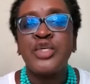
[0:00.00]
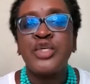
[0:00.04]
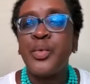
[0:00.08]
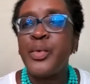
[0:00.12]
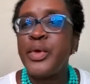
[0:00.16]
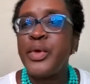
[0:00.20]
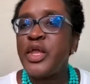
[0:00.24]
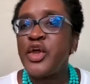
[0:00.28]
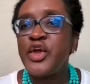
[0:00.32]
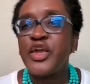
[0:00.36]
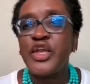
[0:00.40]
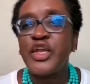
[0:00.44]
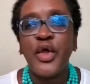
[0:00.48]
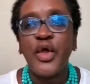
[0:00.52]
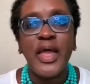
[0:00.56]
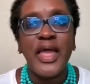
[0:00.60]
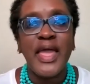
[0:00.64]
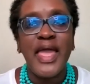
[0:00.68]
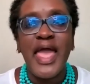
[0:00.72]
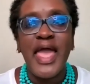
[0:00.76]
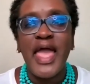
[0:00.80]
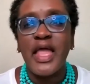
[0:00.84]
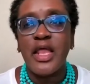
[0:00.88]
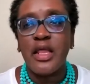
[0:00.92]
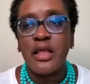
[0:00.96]
So when you're
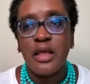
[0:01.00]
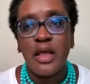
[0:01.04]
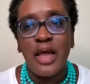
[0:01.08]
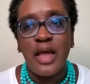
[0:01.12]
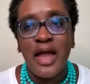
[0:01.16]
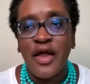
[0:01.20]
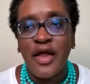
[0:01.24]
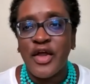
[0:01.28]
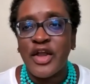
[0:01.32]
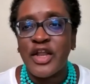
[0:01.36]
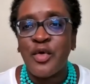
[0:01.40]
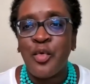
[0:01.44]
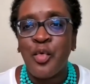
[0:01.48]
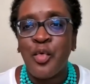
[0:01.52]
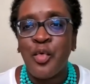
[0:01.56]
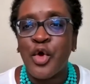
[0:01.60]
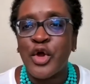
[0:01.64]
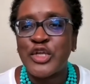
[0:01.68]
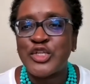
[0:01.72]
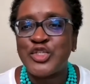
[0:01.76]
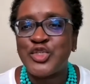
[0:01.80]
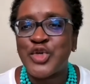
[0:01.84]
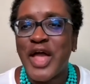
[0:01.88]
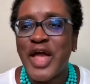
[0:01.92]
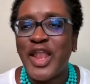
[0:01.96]
doing it, I already
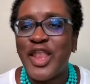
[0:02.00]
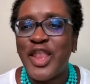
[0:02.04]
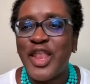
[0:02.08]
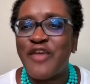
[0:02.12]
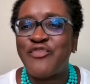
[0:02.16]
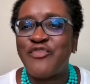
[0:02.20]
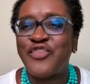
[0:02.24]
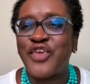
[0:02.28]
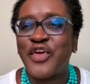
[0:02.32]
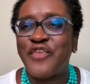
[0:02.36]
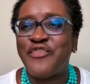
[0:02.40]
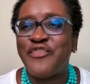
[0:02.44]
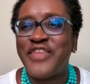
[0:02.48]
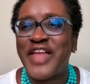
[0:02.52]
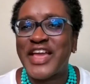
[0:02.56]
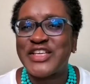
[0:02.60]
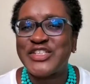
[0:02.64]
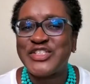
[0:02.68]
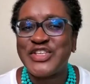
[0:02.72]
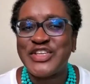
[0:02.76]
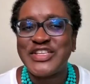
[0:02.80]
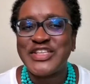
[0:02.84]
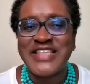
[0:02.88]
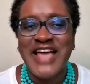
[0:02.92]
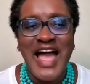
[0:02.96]
warned you, I love
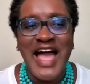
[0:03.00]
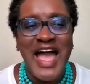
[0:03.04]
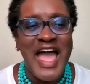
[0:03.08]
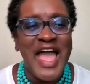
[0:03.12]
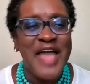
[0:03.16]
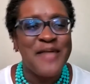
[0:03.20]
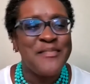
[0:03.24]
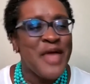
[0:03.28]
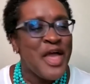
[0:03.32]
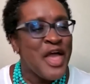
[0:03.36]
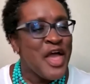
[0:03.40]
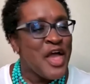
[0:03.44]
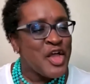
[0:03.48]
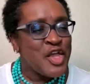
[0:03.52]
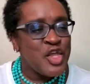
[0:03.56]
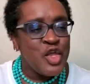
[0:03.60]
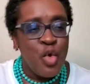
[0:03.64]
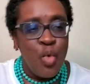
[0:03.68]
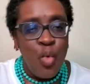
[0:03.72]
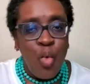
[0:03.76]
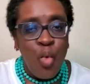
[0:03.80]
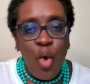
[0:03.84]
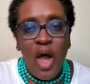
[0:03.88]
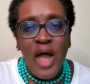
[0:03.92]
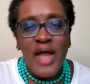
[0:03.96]
reflection time.
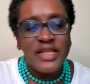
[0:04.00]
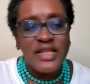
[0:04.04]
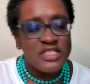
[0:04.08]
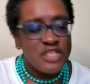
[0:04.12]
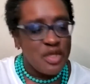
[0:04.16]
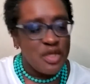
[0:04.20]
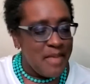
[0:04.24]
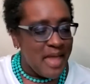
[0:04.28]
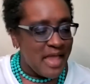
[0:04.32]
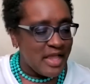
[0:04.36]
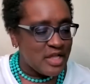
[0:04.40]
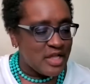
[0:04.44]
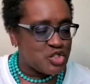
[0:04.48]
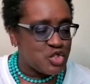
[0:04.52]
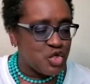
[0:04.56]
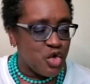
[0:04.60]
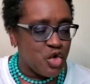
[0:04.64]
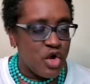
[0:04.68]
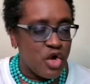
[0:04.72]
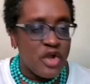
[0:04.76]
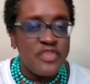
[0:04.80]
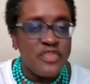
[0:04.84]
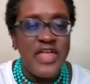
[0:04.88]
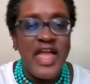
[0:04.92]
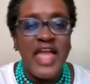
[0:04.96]
You want to make
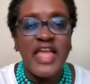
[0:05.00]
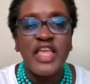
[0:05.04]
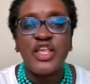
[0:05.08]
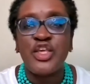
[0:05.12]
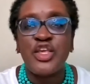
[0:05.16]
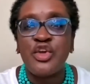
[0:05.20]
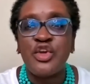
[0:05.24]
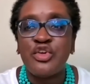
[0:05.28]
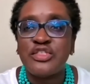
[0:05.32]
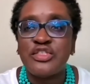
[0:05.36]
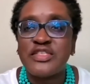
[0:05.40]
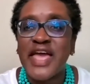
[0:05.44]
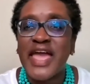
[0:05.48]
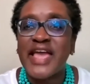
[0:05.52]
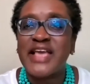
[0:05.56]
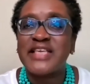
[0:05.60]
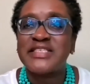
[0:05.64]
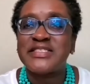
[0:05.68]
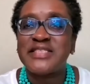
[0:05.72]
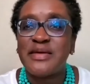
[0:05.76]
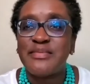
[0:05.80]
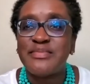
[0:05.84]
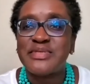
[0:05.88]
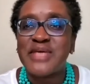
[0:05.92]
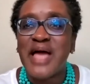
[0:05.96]
sure that you
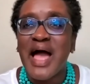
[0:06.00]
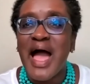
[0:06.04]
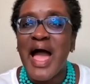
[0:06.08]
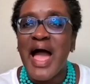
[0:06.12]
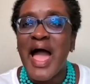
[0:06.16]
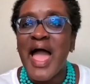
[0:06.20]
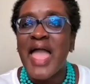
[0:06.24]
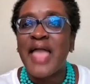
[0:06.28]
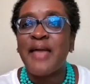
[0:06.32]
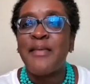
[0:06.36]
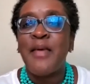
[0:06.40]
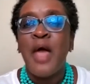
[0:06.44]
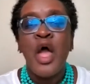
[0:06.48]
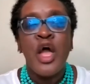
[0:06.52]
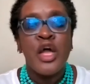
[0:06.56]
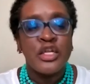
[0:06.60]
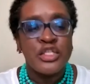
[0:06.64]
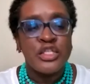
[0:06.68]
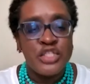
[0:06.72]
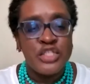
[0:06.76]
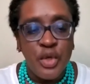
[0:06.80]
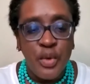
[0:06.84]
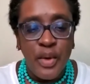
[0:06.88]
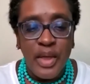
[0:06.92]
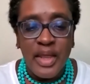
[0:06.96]
take some time
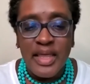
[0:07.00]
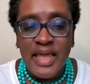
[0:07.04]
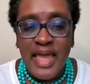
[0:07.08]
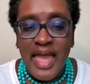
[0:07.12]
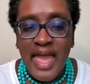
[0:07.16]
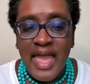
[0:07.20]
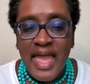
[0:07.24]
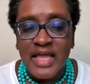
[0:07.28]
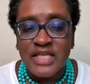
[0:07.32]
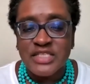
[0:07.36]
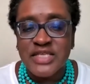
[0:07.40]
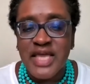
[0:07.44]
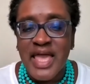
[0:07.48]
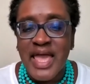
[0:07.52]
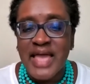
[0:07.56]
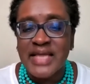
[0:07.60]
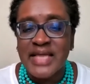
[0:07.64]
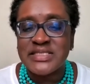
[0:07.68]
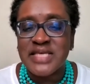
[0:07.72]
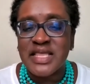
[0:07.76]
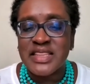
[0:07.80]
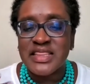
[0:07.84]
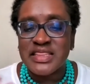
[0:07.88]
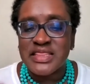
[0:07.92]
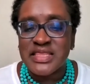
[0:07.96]
to engage
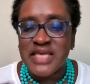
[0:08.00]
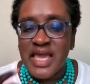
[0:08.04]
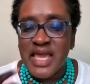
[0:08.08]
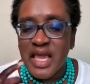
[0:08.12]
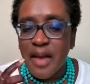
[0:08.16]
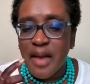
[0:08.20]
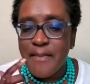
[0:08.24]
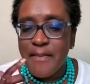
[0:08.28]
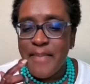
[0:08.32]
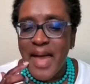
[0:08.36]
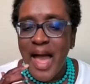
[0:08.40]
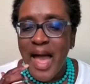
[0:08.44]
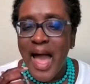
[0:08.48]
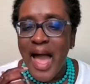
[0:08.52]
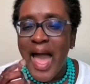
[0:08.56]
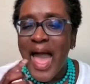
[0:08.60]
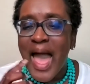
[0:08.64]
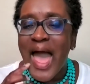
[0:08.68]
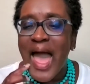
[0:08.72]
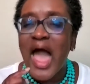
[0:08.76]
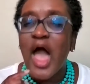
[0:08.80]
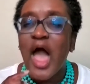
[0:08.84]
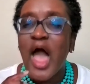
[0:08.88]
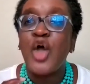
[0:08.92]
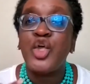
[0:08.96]
and to think about
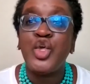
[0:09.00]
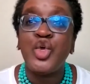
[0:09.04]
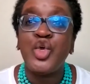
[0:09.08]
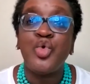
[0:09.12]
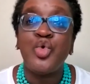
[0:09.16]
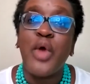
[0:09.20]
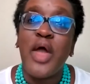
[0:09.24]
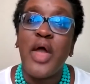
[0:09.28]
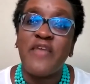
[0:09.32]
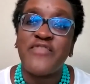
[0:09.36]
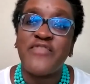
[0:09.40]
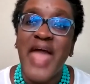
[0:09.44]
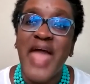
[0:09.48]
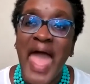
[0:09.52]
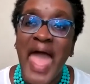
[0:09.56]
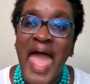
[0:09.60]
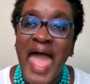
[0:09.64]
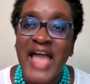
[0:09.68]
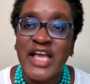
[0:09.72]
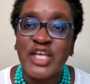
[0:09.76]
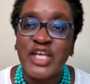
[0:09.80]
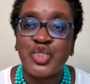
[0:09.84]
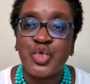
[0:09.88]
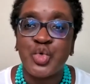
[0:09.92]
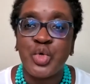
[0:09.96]
how you have
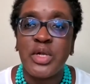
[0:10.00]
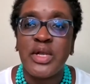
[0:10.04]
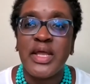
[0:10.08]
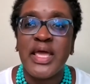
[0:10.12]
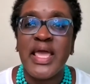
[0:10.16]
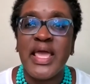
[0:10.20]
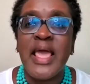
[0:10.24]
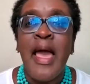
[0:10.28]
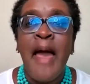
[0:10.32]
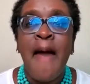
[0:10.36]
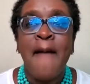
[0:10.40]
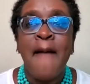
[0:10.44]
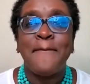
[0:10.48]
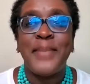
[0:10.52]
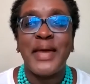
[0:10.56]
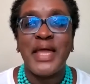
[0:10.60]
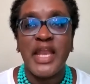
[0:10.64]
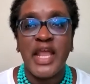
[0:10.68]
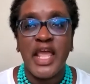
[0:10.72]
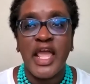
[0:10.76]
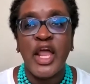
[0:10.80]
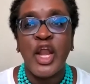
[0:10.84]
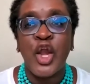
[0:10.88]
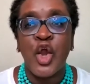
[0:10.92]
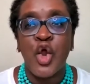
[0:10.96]
actually
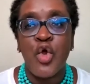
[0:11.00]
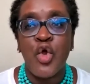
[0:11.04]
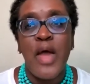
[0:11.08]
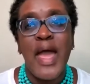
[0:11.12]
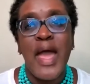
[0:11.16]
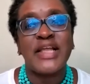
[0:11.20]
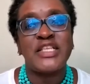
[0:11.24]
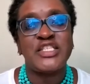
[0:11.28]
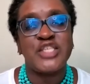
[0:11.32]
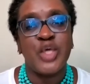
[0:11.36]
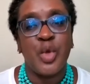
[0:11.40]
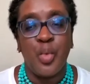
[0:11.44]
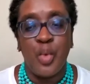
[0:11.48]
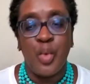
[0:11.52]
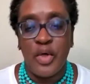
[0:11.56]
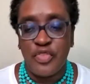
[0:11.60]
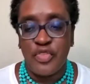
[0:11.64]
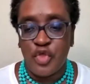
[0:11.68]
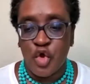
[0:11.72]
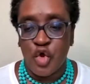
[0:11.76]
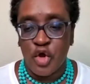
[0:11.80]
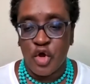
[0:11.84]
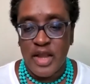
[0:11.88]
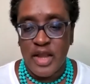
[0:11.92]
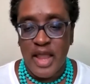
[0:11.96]
been interacting
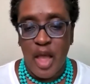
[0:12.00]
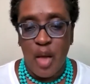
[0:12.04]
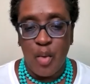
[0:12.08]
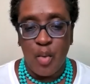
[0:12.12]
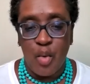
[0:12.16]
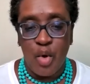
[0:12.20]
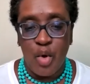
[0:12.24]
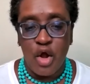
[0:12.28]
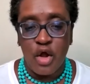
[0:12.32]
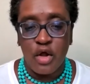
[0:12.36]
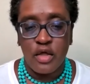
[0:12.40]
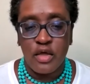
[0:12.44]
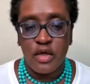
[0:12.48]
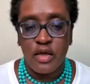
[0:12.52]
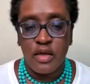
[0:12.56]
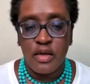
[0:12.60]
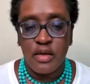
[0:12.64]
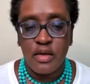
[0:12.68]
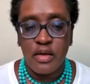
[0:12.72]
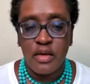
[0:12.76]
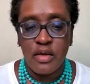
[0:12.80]
with your network.